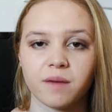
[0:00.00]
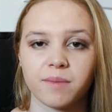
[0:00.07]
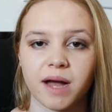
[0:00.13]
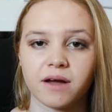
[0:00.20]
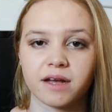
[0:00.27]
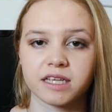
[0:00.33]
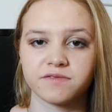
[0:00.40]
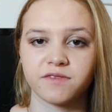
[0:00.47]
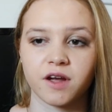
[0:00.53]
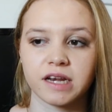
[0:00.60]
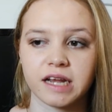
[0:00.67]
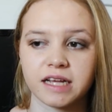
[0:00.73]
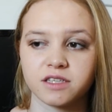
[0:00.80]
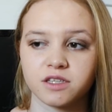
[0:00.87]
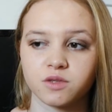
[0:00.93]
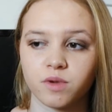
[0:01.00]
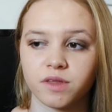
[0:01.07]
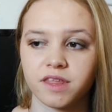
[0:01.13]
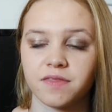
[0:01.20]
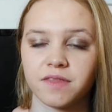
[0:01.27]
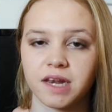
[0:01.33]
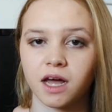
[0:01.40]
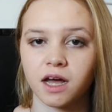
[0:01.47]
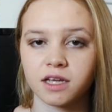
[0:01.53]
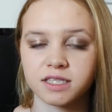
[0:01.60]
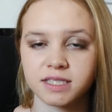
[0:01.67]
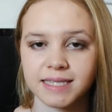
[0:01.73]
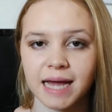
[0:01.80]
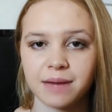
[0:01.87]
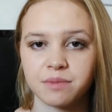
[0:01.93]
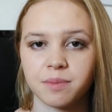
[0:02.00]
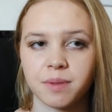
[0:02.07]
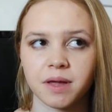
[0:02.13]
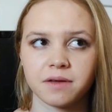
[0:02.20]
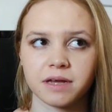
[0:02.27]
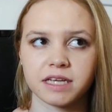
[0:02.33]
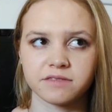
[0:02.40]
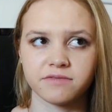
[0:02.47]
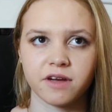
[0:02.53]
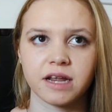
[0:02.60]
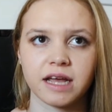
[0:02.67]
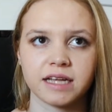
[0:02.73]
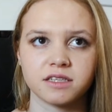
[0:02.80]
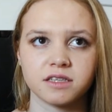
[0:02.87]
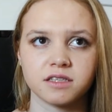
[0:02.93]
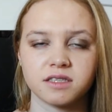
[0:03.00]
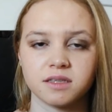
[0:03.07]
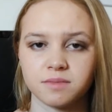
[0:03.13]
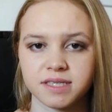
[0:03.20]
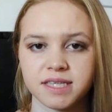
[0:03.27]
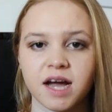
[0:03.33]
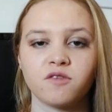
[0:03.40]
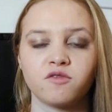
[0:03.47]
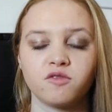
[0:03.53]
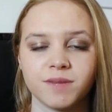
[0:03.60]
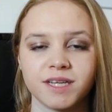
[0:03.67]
about exfoliators within the last step, but exfoliators themselves were